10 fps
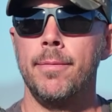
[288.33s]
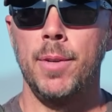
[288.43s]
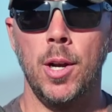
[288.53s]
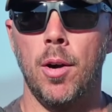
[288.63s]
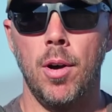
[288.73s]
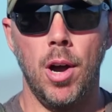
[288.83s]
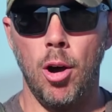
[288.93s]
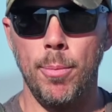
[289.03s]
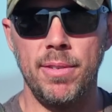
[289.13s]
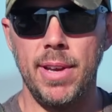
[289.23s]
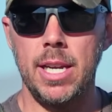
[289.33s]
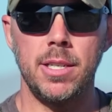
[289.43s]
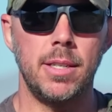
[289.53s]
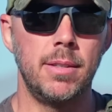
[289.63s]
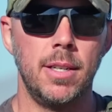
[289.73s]
Home
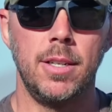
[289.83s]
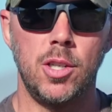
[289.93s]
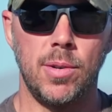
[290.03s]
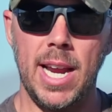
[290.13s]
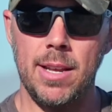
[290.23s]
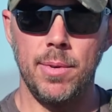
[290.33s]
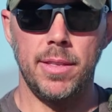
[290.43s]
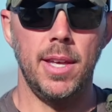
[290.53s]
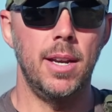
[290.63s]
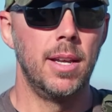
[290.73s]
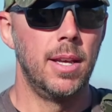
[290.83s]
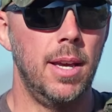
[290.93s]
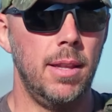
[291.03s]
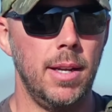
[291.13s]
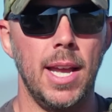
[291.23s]
invasion, training with it,
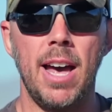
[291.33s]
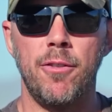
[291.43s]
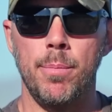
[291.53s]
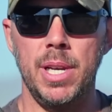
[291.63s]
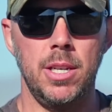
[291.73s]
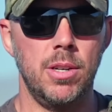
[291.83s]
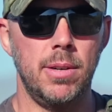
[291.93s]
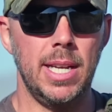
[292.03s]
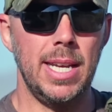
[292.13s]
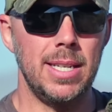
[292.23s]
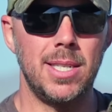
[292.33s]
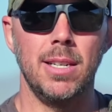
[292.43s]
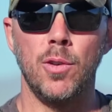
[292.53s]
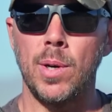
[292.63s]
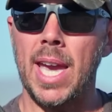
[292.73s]
and then God forbid you're in a
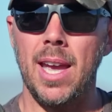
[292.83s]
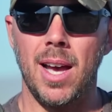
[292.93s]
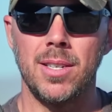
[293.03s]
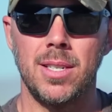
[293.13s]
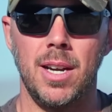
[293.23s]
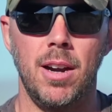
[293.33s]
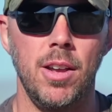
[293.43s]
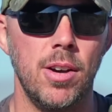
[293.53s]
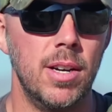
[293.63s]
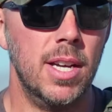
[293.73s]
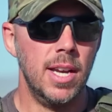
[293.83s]
civil chaos scenario.